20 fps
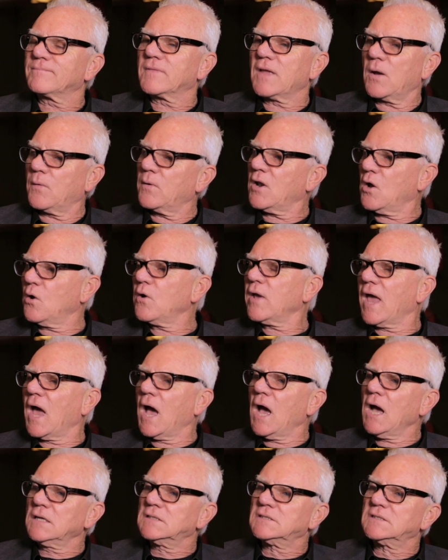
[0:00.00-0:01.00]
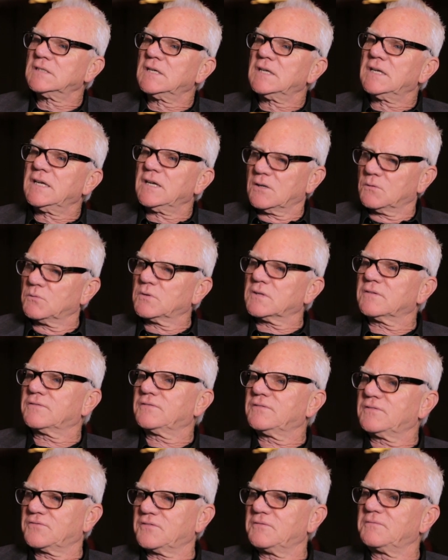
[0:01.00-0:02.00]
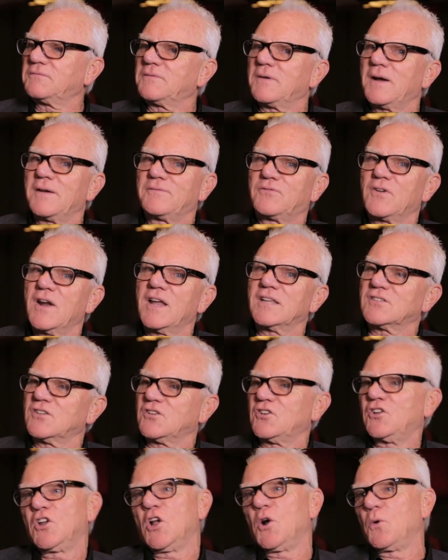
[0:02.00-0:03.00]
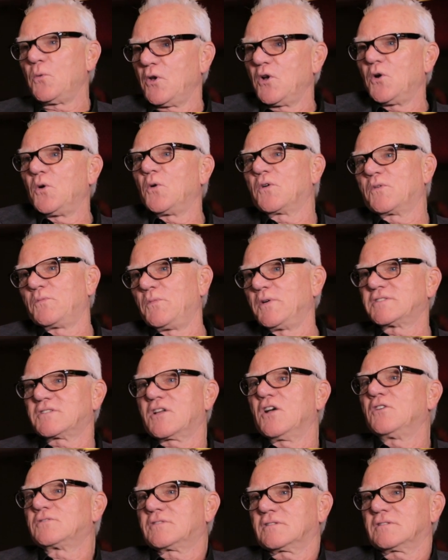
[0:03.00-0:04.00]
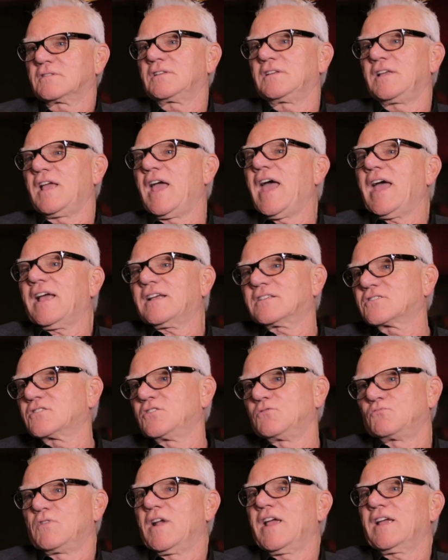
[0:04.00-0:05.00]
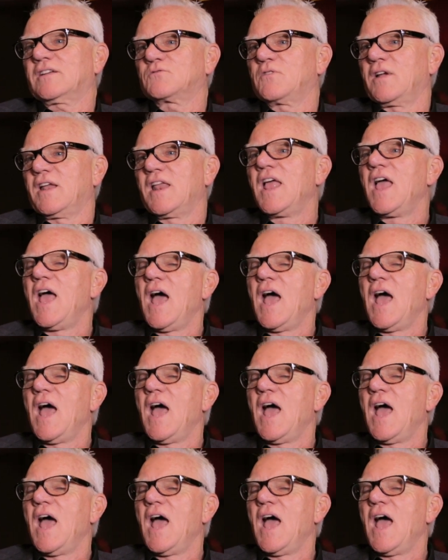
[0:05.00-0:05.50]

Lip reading: I went, oh, yeah, from my friends. And, we always go to the X-ray.